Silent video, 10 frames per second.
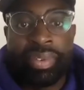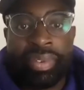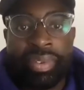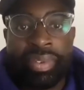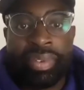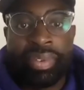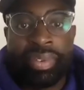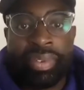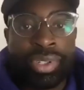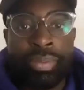young
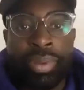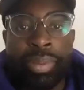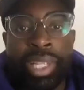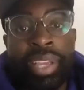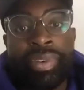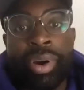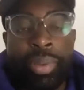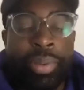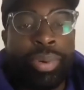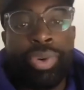believers or
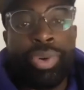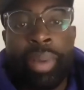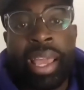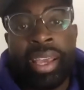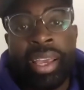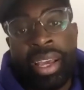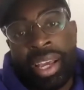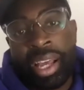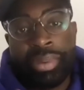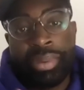people who may
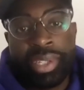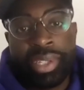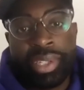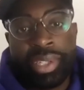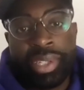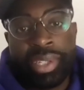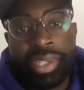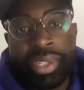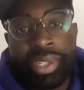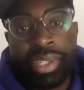come to find out
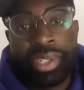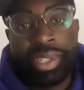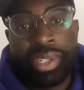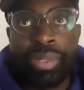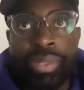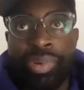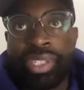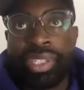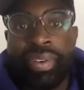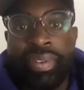a way to
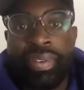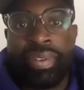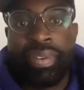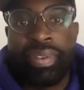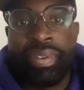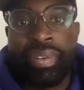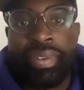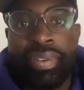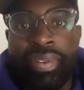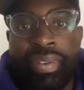express their faith
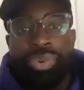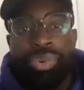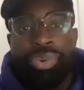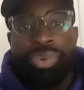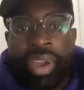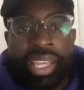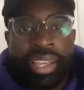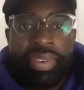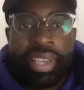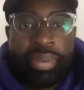through this great
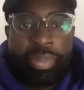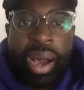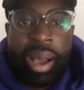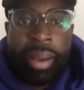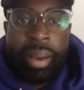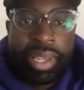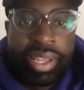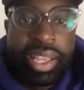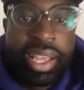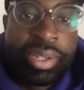gift of hip hop.
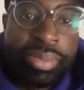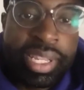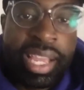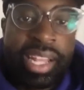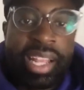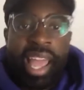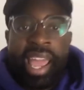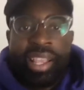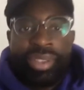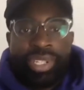You know what I'm saying?
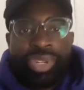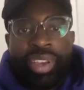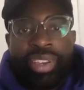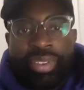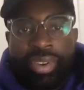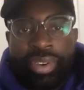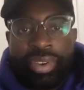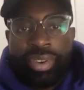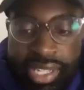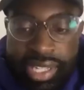And through this great
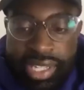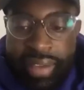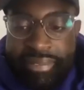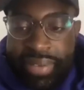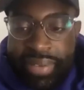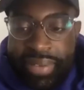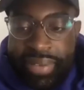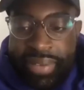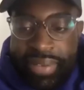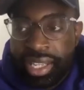gift for culture, because I feel like